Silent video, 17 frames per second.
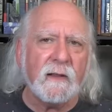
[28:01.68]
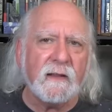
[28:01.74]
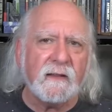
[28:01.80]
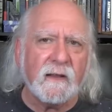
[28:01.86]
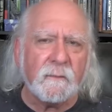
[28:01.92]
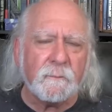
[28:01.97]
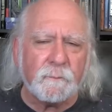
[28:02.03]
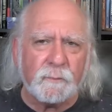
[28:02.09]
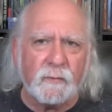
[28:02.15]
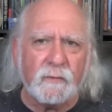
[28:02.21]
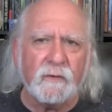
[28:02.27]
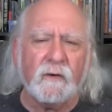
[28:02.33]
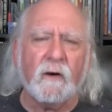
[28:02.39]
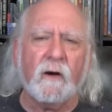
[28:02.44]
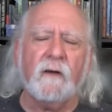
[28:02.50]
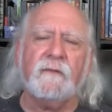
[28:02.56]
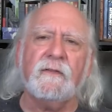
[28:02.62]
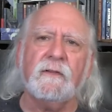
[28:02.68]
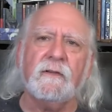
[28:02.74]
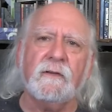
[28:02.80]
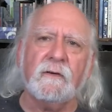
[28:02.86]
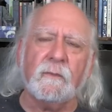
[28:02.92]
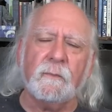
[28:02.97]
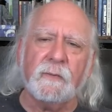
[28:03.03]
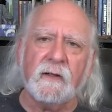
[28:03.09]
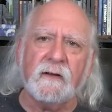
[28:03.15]
may get put off a
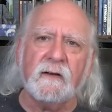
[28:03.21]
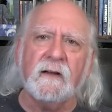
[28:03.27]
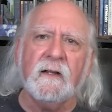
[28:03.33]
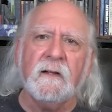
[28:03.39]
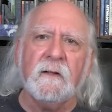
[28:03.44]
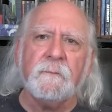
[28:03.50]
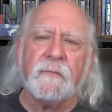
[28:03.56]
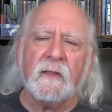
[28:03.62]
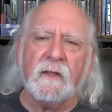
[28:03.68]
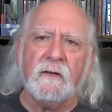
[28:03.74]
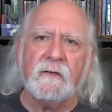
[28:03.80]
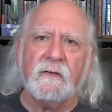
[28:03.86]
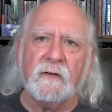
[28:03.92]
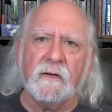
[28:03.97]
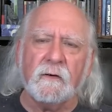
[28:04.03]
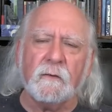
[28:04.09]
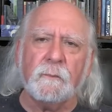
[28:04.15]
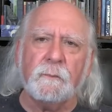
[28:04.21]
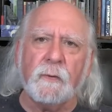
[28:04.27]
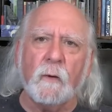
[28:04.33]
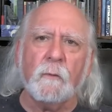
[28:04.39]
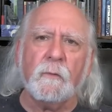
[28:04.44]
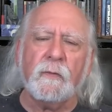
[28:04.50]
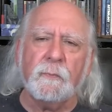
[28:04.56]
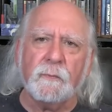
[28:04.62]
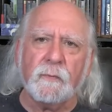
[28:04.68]
little bit until
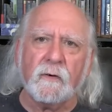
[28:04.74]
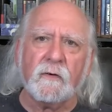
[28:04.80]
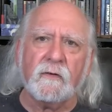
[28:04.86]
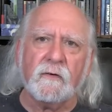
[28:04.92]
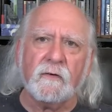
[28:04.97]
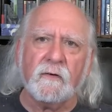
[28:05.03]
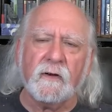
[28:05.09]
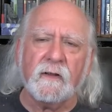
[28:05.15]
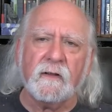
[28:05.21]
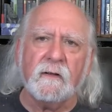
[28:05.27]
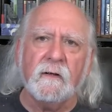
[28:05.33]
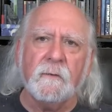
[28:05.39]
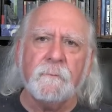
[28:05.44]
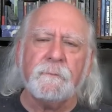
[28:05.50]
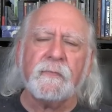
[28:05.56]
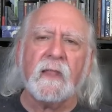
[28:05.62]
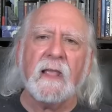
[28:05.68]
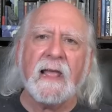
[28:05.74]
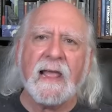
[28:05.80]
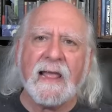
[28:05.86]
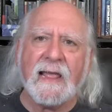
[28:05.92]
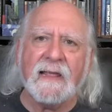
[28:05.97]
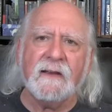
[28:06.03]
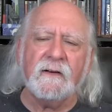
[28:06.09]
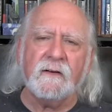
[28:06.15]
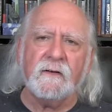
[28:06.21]
both Mercury
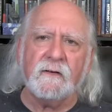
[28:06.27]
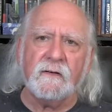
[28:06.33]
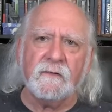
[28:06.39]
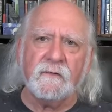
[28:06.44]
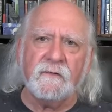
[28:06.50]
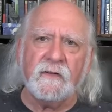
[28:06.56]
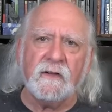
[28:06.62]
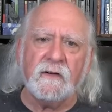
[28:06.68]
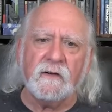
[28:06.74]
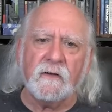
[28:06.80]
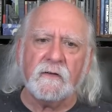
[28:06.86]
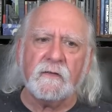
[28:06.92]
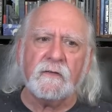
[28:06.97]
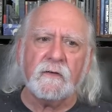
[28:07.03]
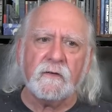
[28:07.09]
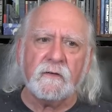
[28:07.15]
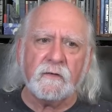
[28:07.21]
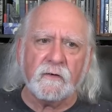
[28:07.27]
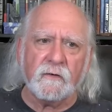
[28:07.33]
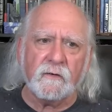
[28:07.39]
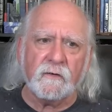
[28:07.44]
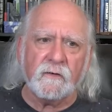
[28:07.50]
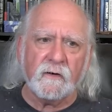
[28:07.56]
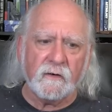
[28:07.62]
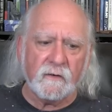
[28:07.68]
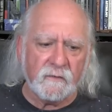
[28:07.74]
and Venus
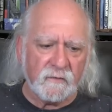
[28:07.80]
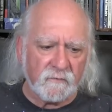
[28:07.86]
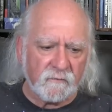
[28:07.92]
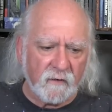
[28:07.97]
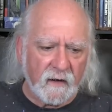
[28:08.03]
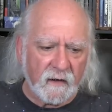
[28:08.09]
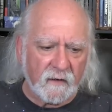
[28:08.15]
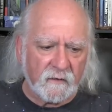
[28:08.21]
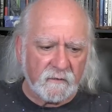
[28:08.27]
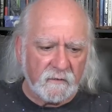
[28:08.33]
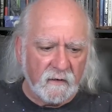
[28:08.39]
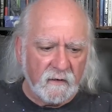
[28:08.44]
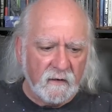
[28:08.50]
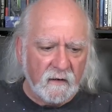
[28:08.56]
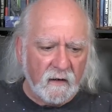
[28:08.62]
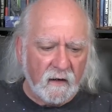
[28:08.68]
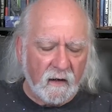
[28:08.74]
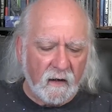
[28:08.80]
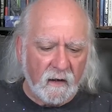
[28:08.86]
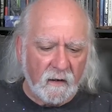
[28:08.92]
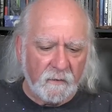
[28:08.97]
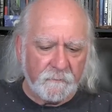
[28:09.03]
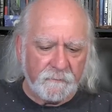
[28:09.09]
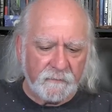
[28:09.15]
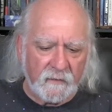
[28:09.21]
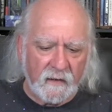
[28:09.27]
turn direct.
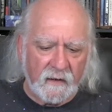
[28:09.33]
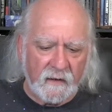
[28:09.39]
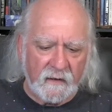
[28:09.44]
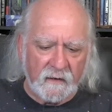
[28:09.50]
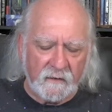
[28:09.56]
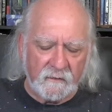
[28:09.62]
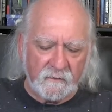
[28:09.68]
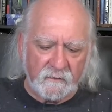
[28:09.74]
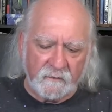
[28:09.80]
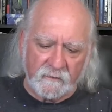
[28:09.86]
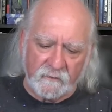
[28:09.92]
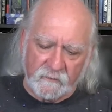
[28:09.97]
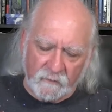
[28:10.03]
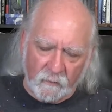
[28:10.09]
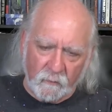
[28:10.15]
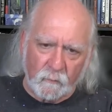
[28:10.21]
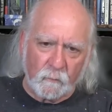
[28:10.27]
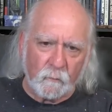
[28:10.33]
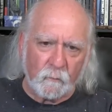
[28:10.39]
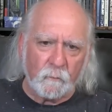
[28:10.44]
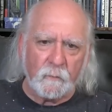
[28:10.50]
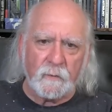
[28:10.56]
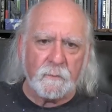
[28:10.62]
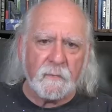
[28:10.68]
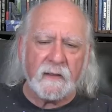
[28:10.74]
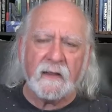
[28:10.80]
Um, and so
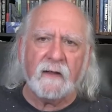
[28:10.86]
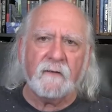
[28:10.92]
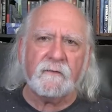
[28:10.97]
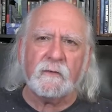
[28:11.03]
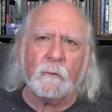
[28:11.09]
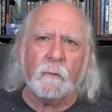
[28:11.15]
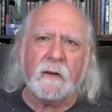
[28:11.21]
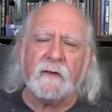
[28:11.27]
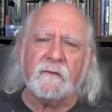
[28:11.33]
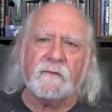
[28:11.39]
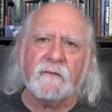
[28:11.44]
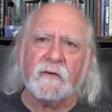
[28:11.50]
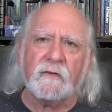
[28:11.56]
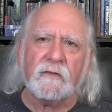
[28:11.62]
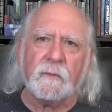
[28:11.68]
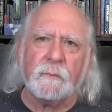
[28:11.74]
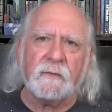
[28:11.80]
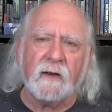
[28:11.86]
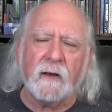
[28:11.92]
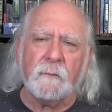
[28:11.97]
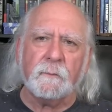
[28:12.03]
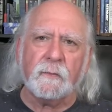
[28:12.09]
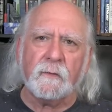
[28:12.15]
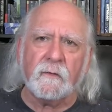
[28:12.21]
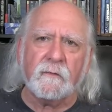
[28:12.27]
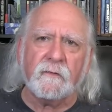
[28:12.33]
we may have to wait for
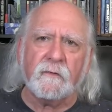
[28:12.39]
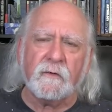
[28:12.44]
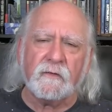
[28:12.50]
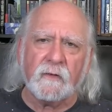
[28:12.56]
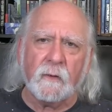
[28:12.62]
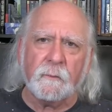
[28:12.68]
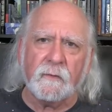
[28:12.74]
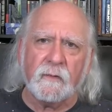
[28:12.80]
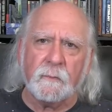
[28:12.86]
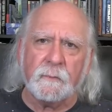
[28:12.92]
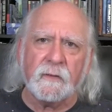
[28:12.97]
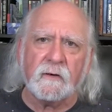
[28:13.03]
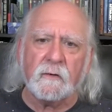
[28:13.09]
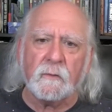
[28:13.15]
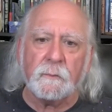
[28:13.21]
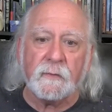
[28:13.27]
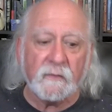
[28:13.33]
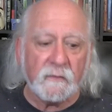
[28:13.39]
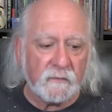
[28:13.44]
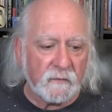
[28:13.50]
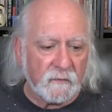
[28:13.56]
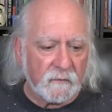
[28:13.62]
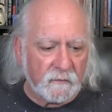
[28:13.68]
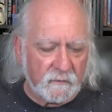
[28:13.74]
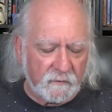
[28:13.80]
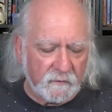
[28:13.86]
September for some of the bigger
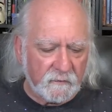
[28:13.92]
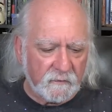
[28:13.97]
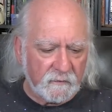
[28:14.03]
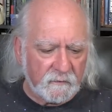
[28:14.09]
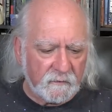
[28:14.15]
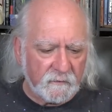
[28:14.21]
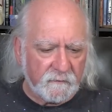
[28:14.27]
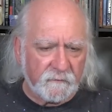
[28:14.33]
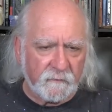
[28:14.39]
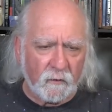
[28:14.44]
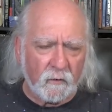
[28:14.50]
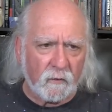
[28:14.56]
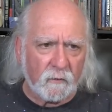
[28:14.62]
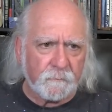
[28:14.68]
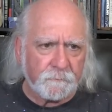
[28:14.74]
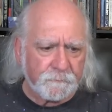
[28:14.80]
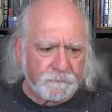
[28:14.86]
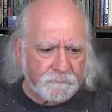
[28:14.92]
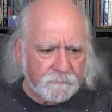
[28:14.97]
pieces to, to fall.